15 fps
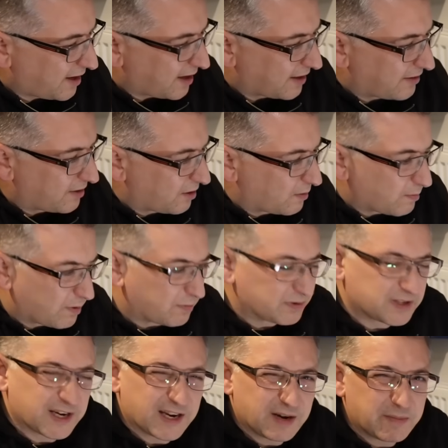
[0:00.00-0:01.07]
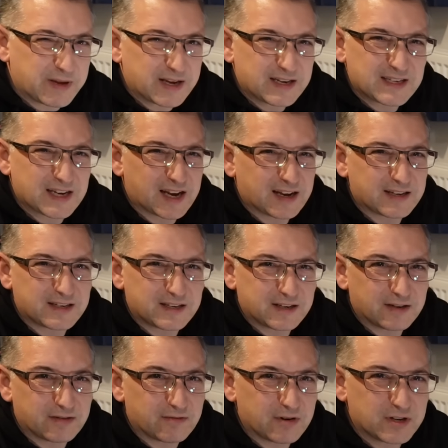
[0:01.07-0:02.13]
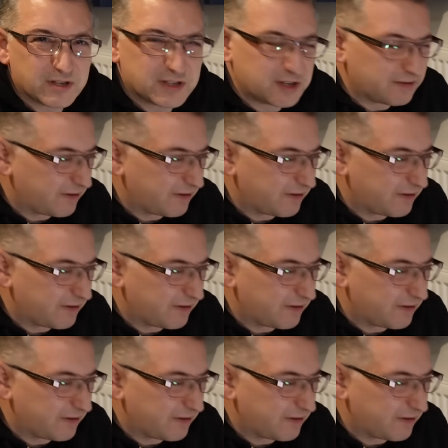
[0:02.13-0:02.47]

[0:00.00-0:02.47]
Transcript: And the old one was getting a bit tatty and rusty,